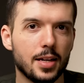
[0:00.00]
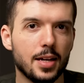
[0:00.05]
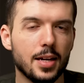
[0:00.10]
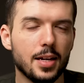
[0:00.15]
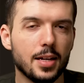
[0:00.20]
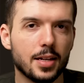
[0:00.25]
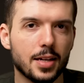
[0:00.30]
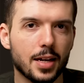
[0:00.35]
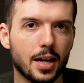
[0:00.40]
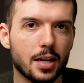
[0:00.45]

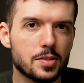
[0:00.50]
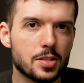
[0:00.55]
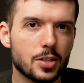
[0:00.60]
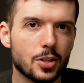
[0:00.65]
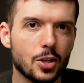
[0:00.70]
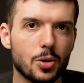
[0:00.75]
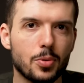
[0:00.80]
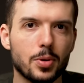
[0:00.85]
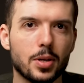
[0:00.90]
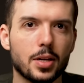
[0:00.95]
Hey, how's it
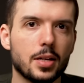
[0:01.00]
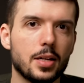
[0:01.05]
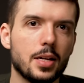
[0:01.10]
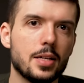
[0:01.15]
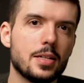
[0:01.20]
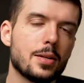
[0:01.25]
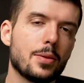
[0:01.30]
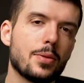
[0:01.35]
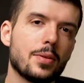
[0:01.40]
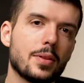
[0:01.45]
going?
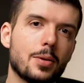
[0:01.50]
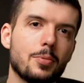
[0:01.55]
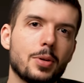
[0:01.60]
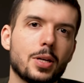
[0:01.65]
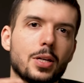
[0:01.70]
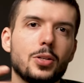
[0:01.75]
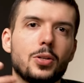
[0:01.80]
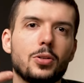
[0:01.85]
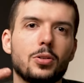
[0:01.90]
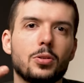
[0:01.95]
Anything that we
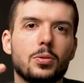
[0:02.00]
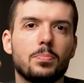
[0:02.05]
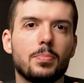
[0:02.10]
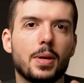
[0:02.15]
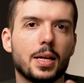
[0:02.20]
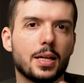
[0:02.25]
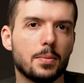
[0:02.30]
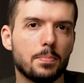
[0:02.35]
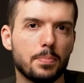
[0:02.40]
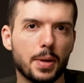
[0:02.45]
can do to
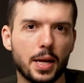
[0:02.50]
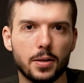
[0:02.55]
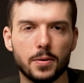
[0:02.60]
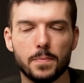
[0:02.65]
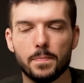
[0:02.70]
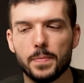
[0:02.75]
make it better.